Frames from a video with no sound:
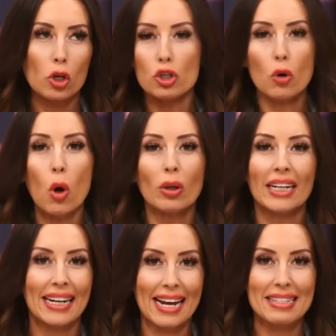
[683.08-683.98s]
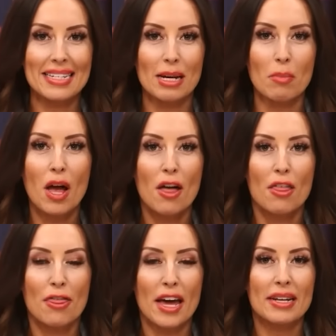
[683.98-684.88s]
don't hold it against him
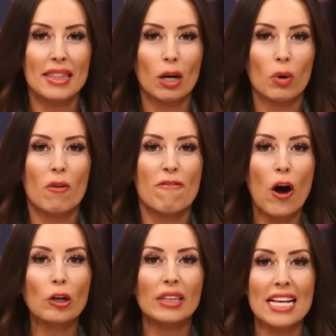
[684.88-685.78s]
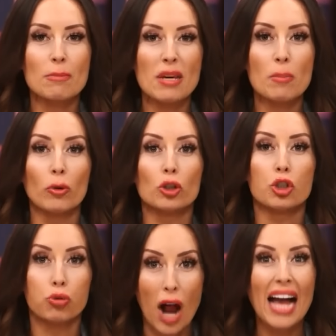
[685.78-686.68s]
that there were far less people
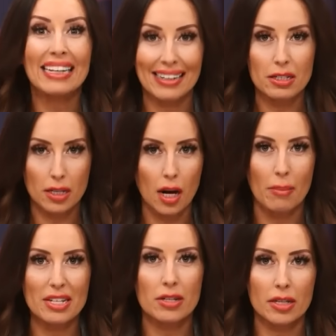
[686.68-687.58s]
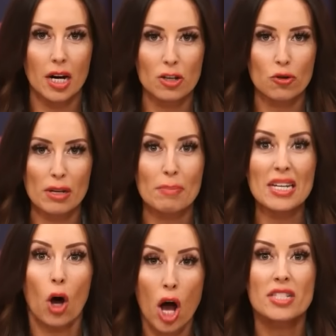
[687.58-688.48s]
trying to come into the country
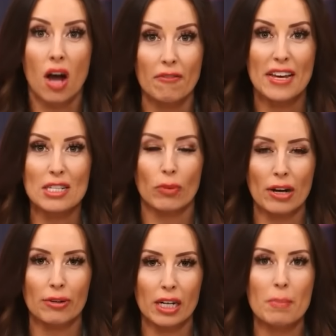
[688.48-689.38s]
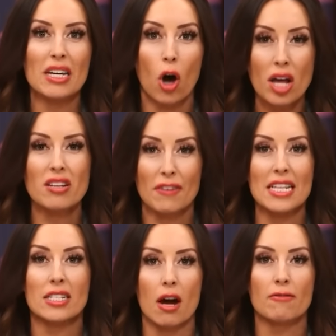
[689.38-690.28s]
because of his rhetoric, because of
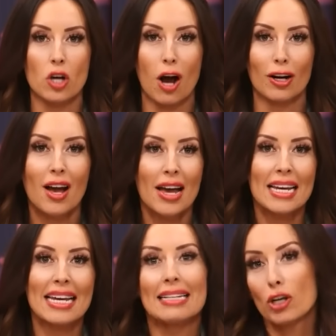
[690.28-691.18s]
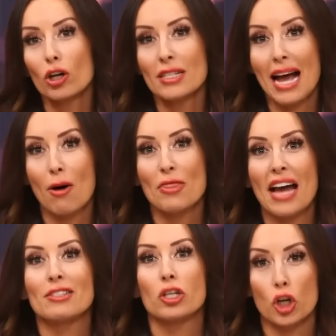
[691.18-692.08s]
his tough talk. It turns out
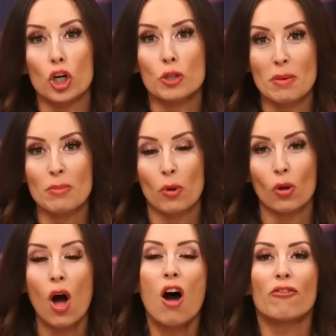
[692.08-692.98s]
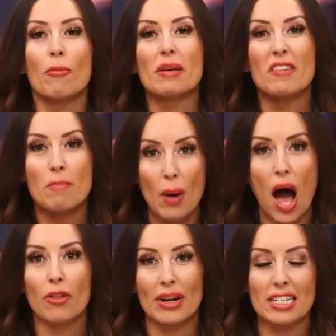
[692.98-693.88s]
that deters people from even
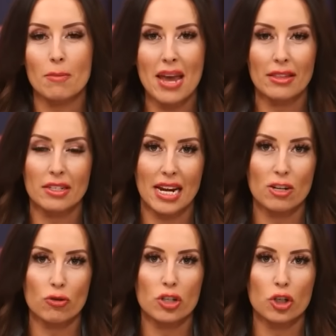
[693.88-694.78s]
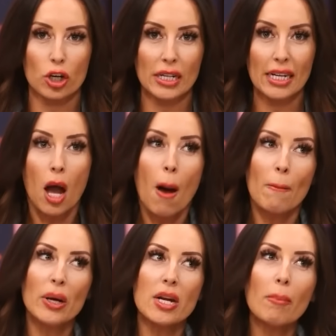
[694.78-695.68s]
bothering to make the dangerous journey.
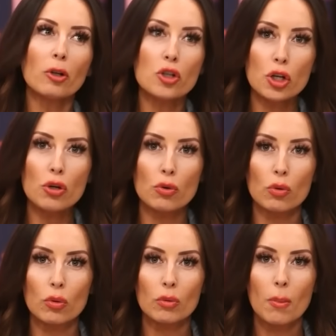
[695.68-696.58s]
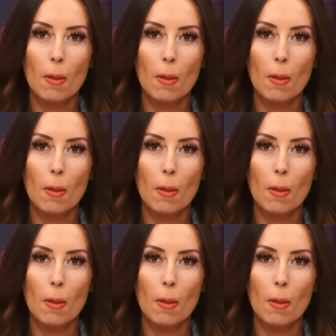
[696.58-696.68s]
But number two,